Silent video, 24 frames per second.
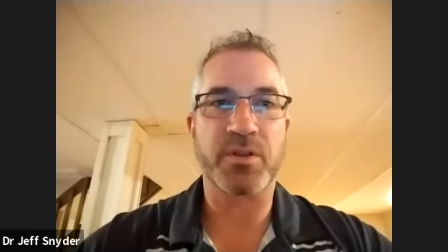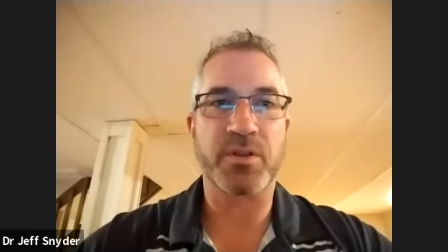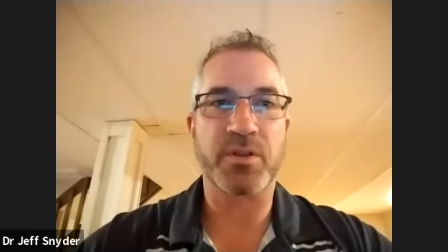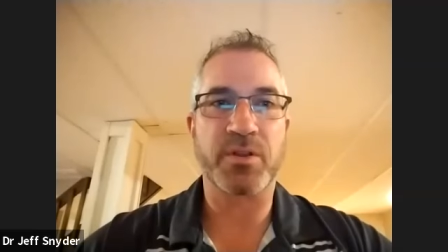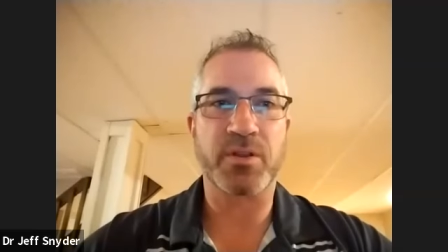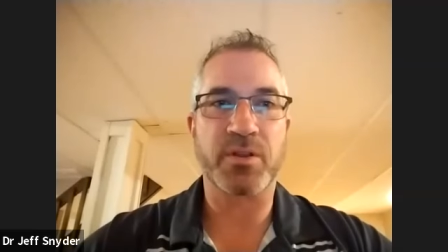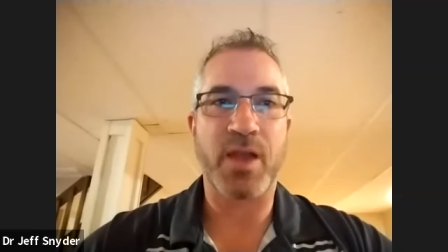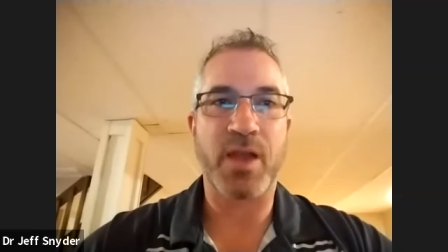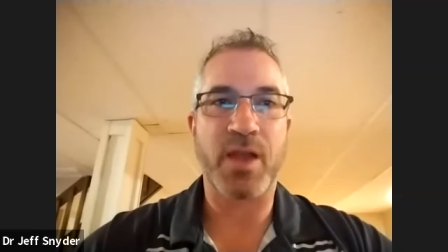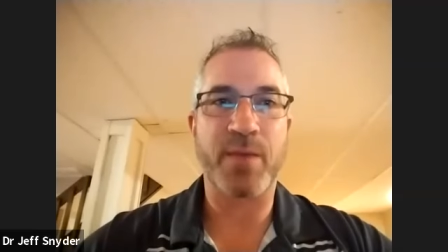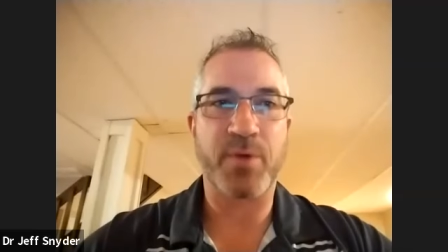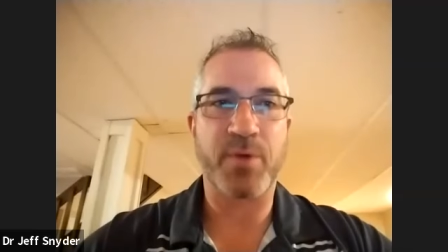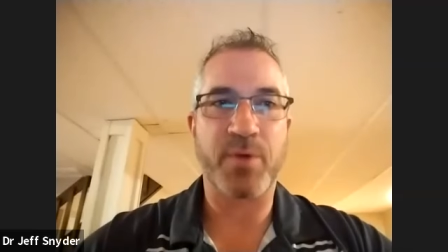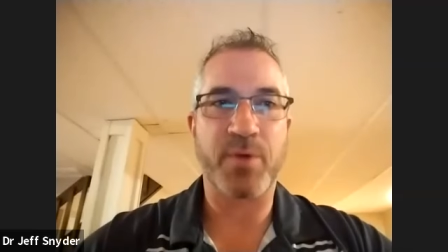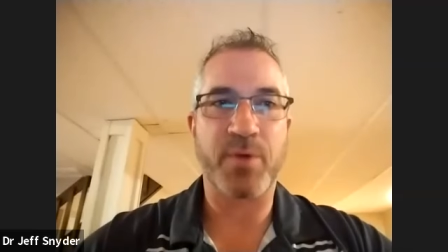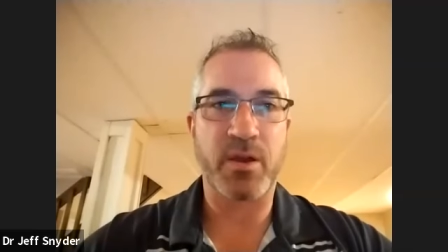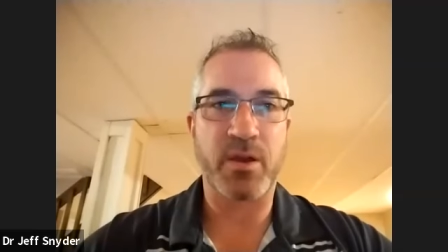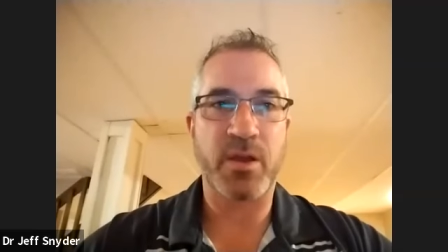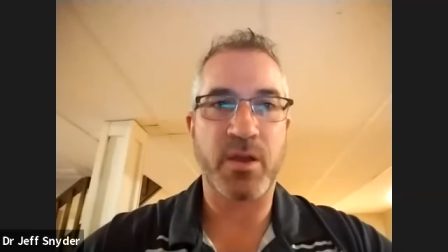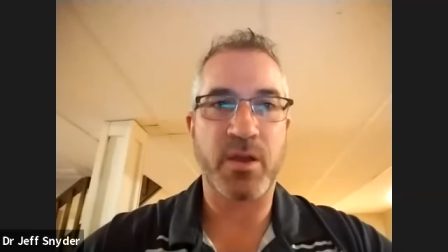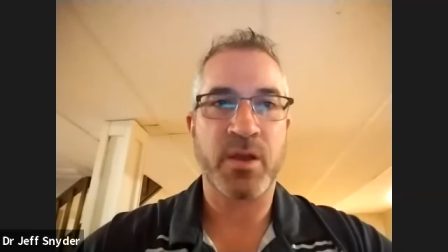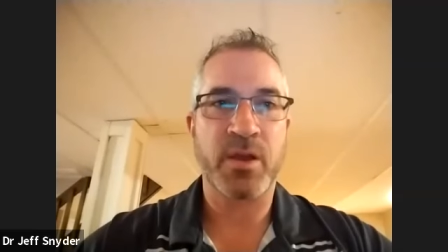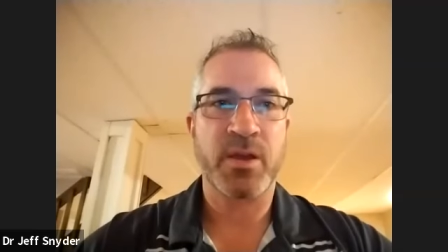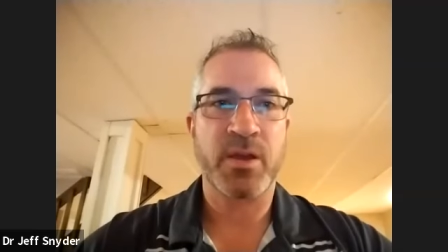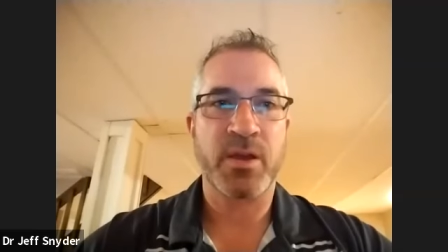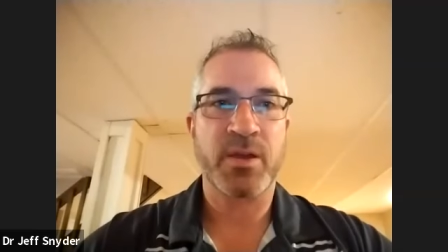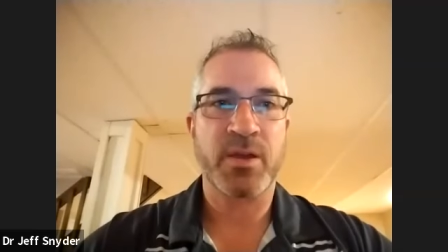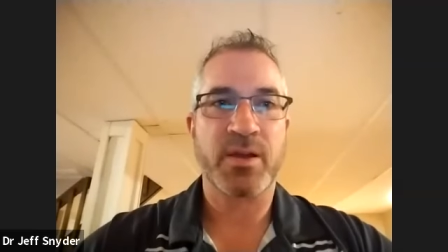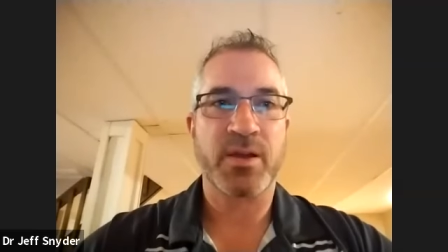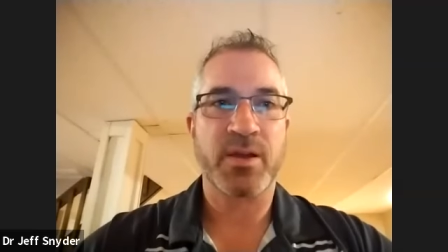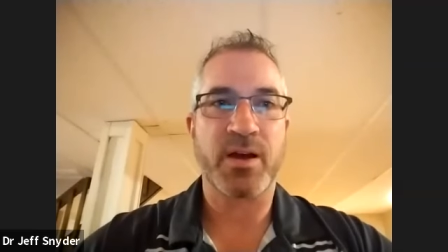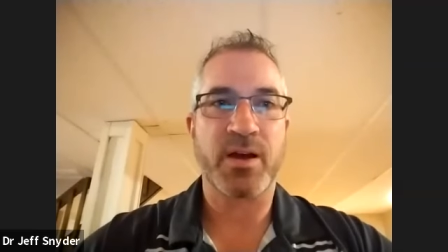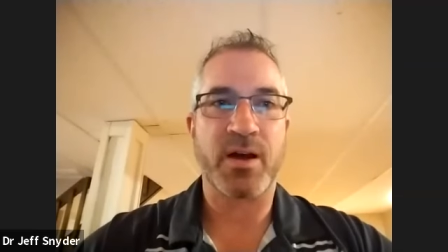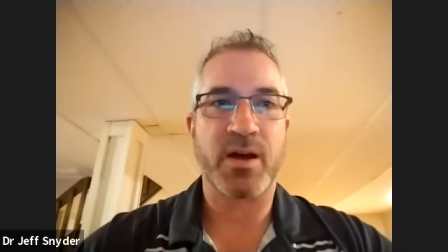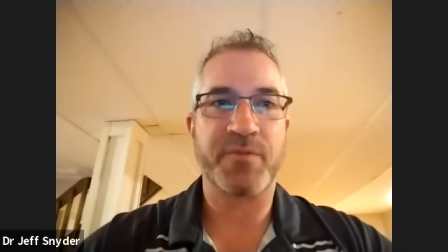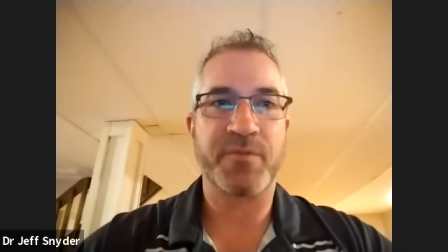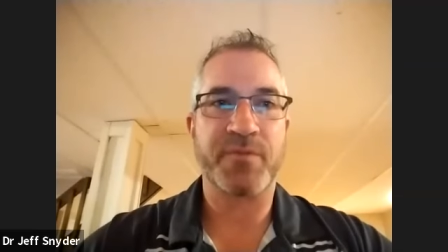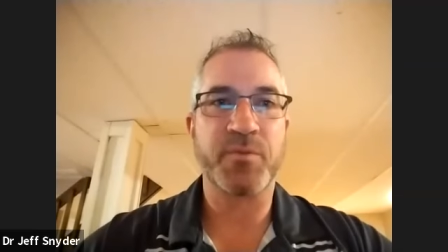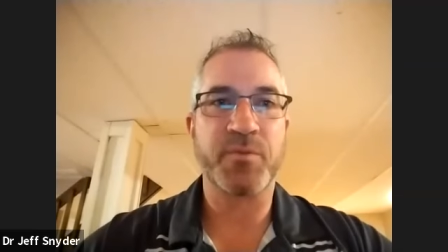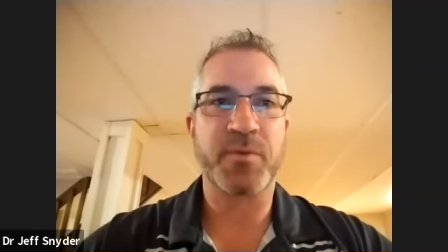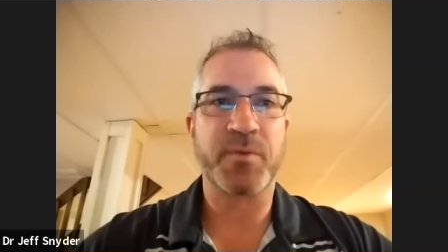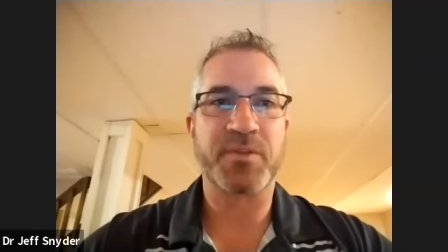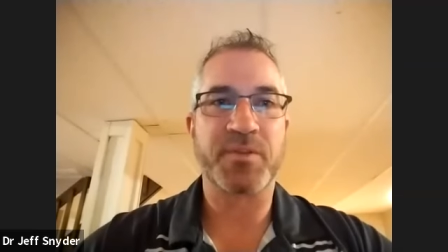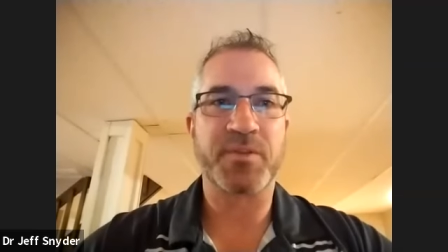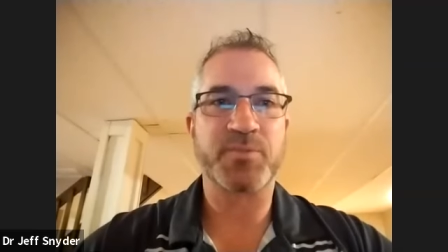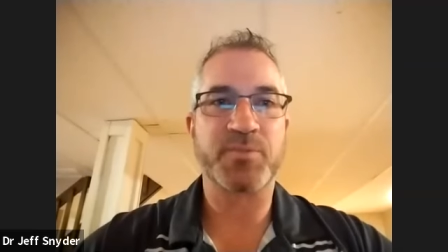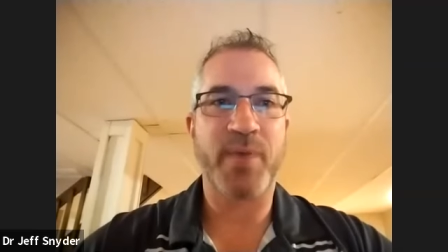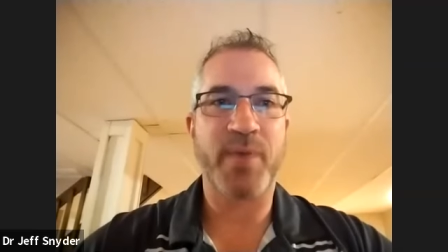the library uh, a few
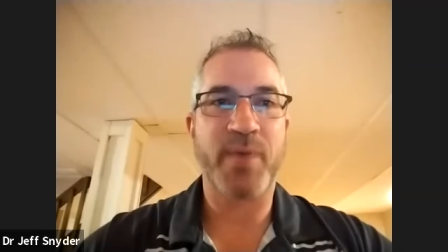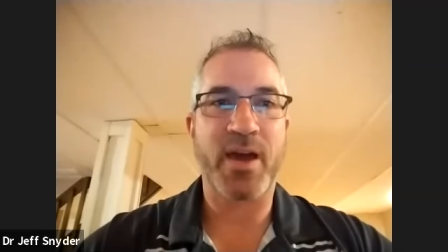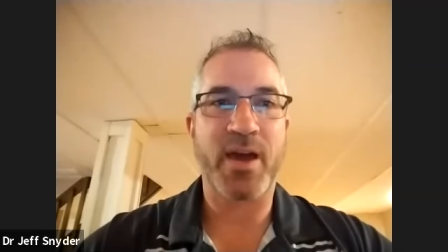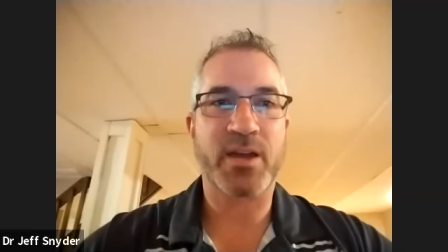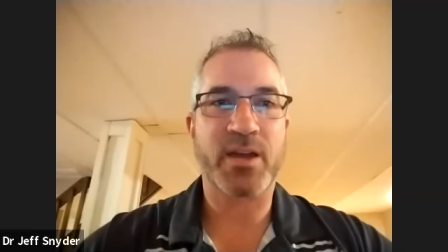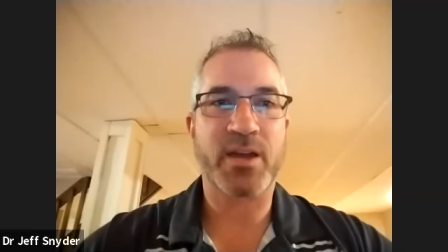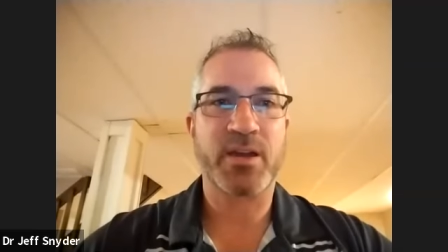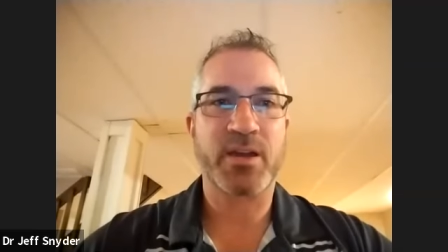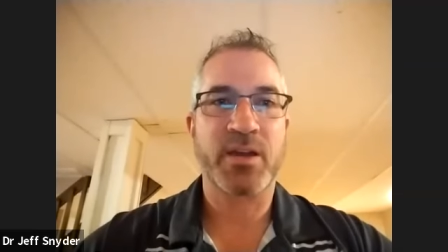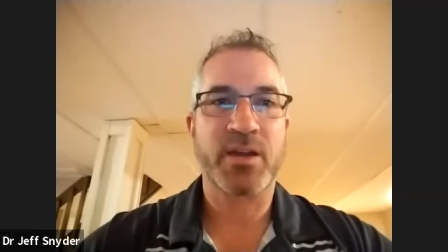months back.